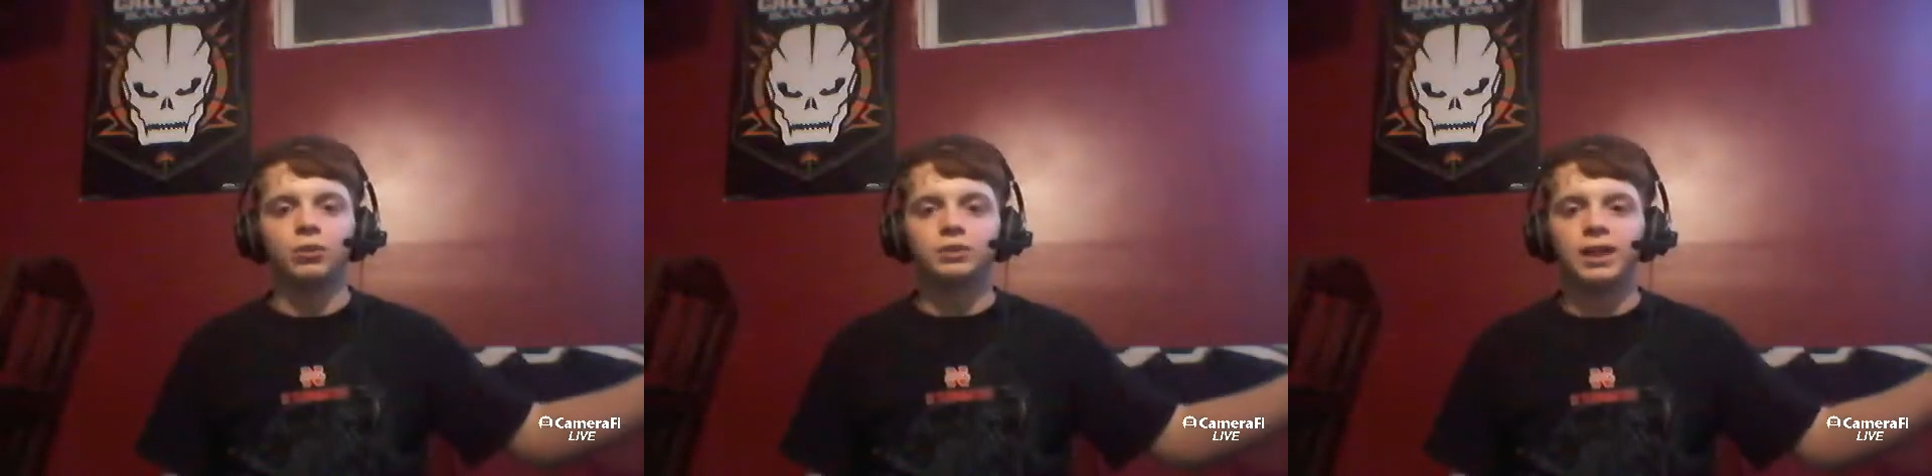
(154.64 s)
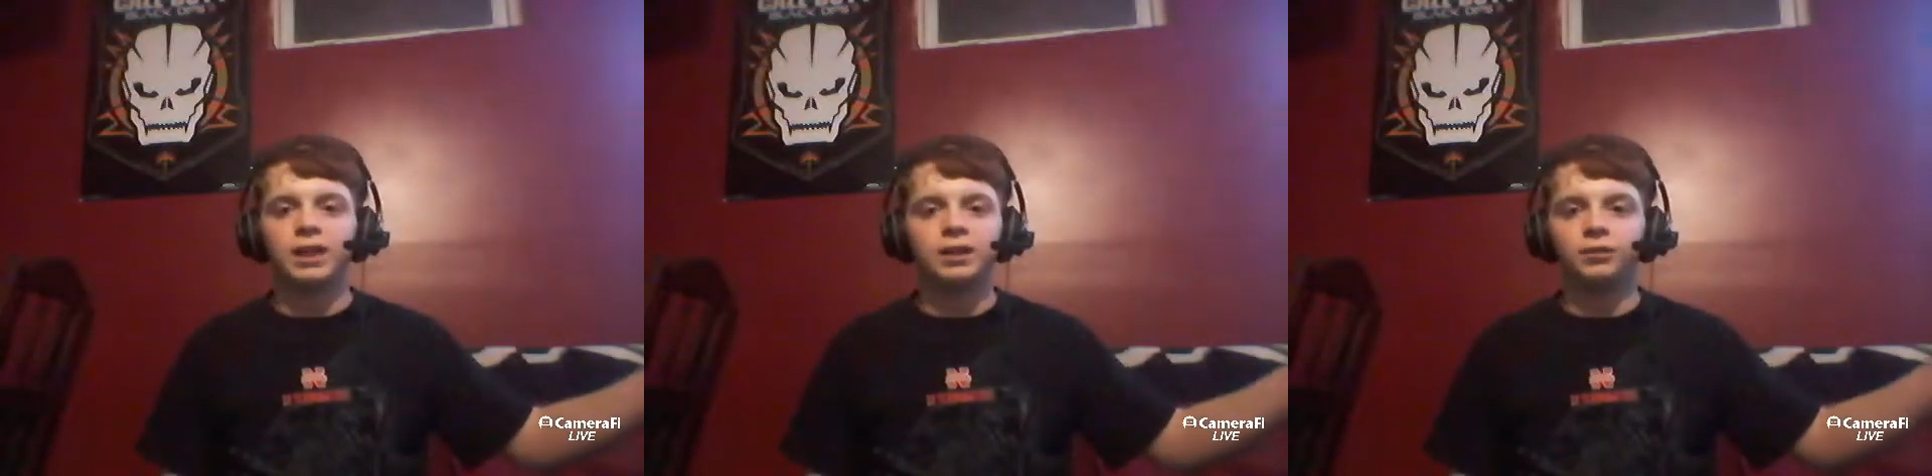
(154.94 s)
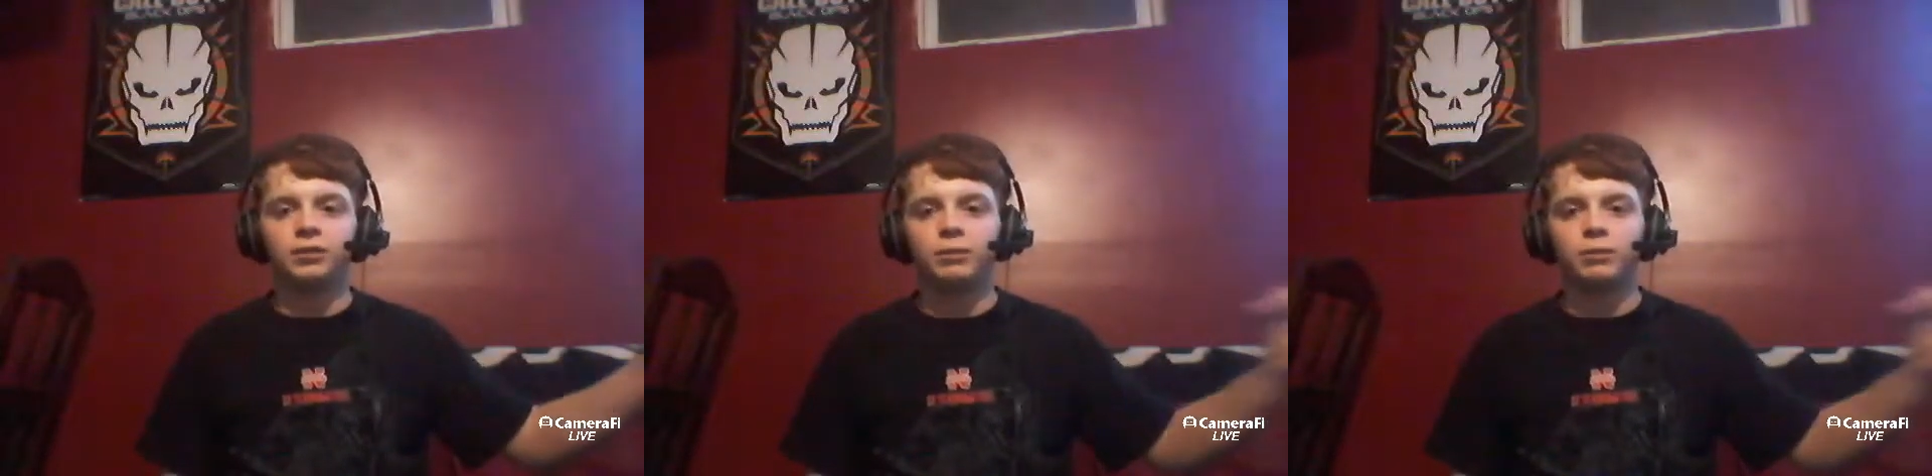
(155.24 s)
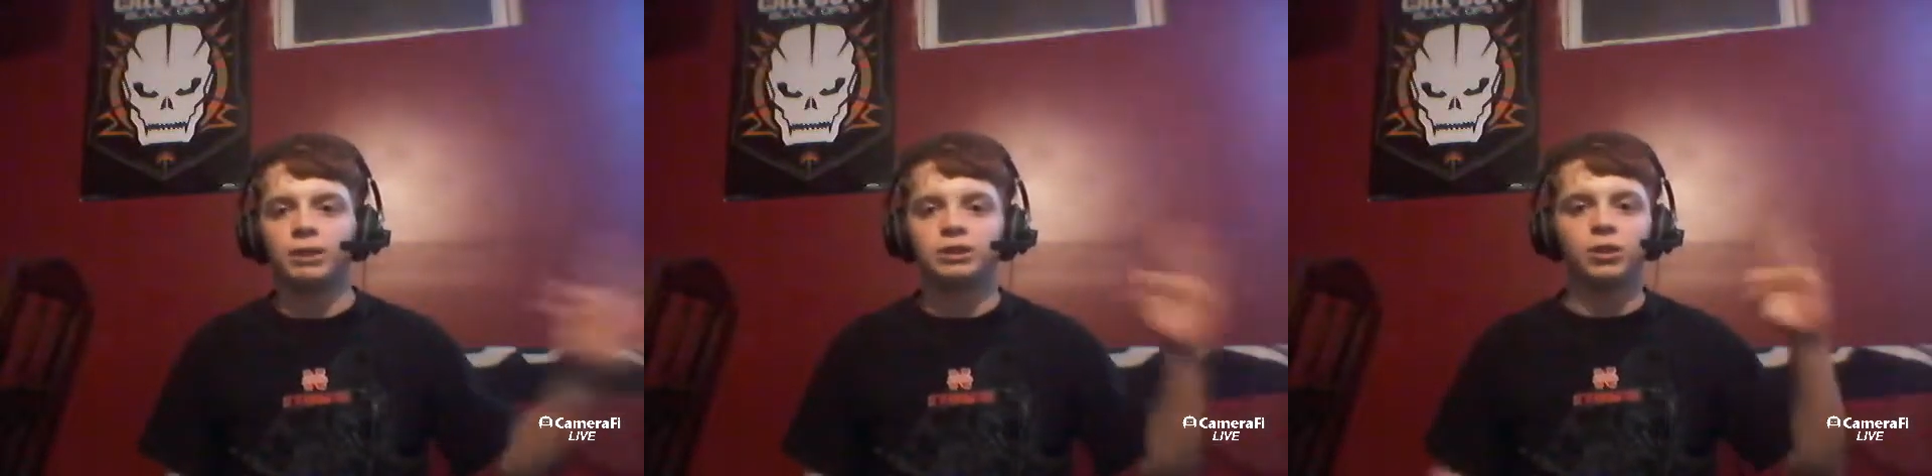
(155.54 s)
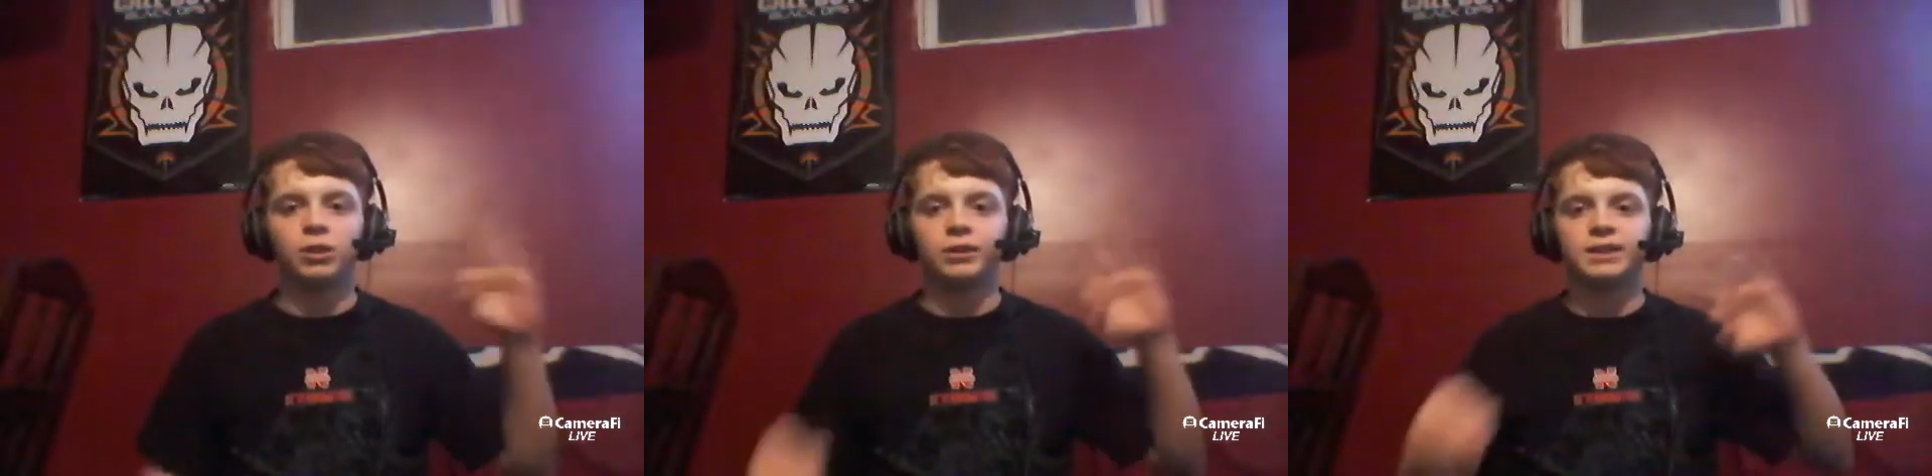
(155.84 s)
10 to 15 minutes
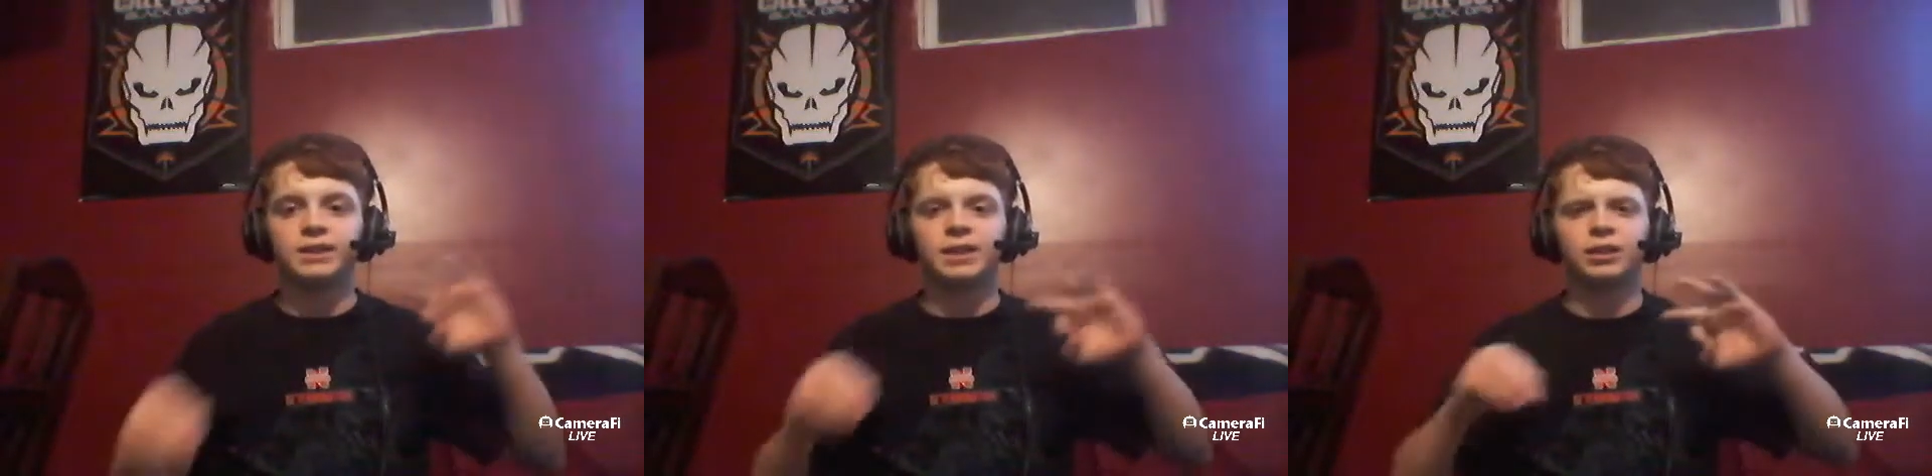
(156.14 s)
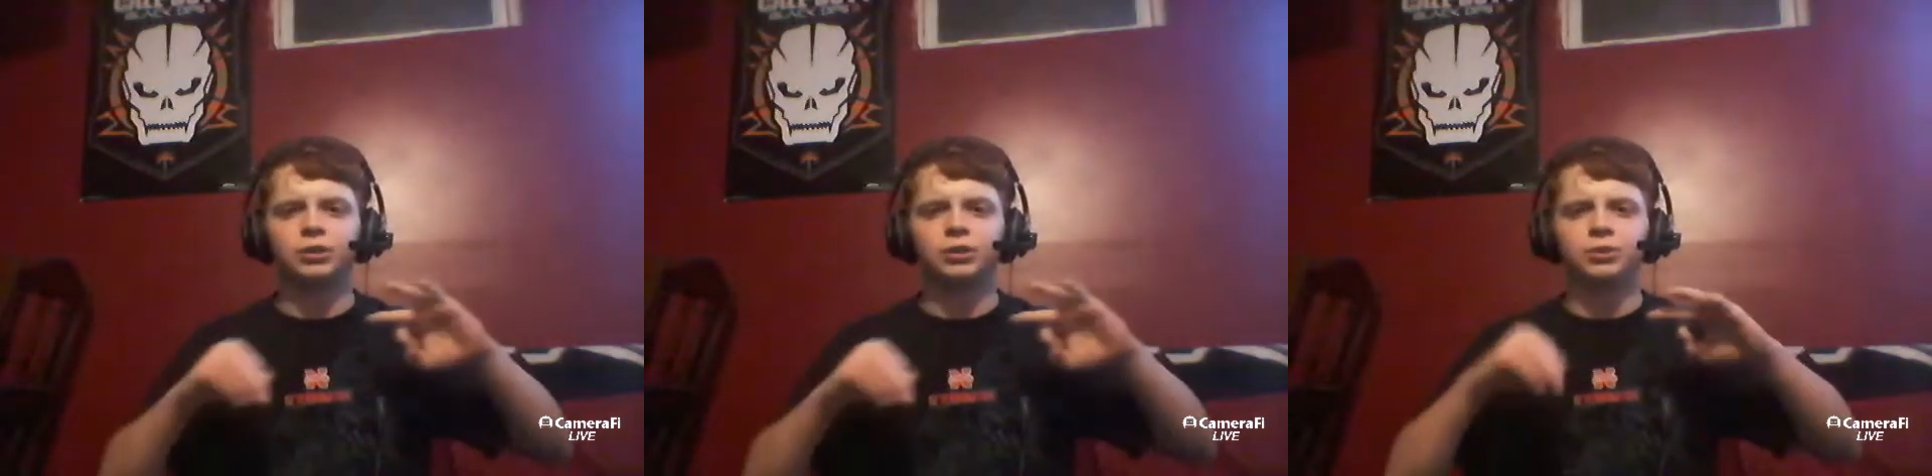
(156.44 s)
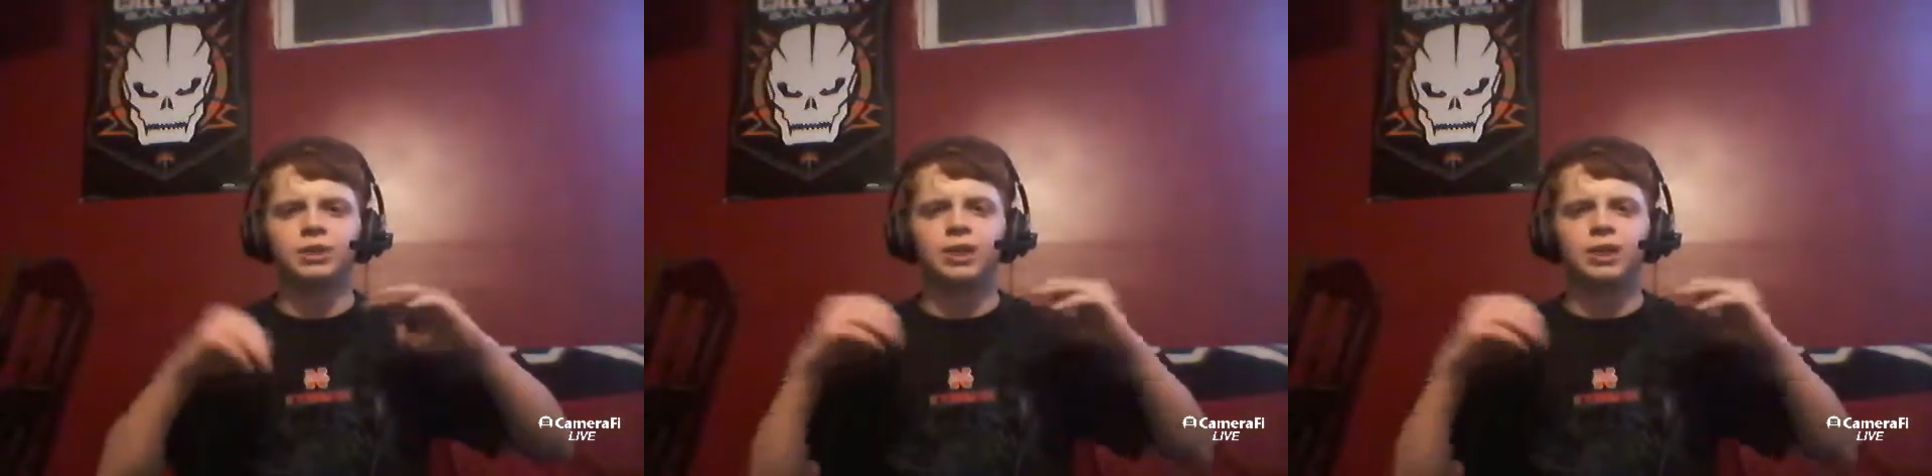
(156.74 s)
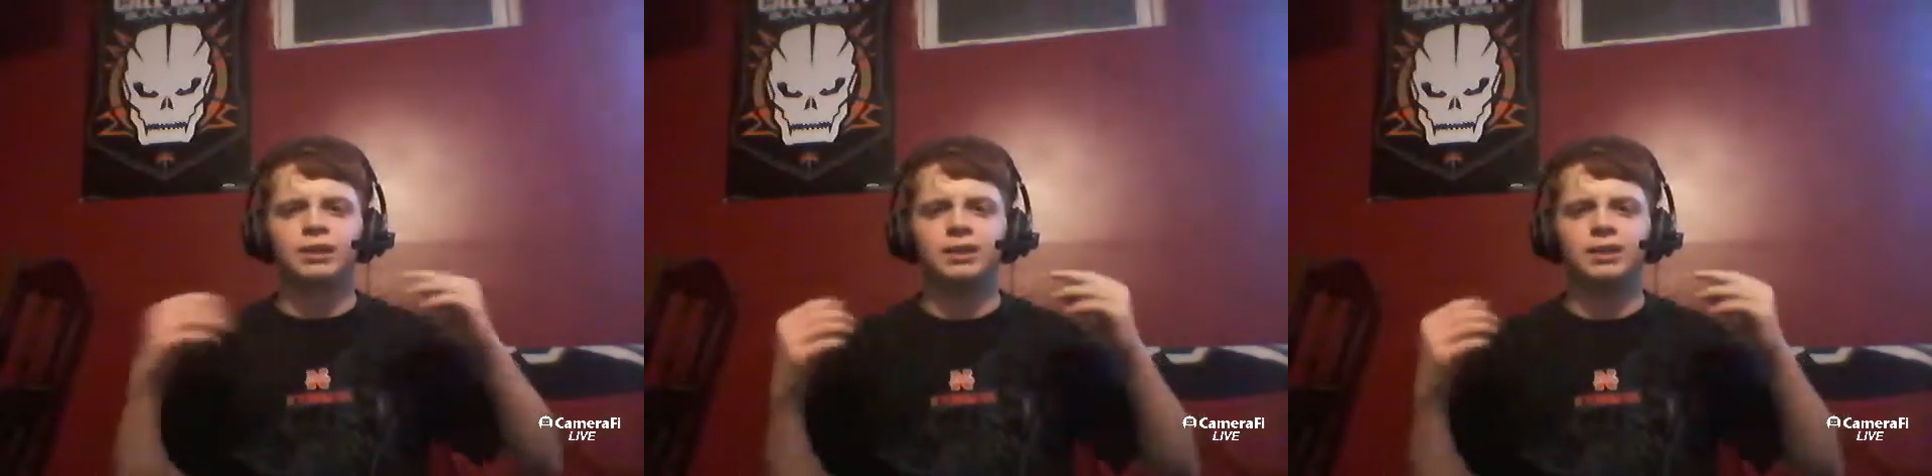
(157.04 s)
ago, it said that you signed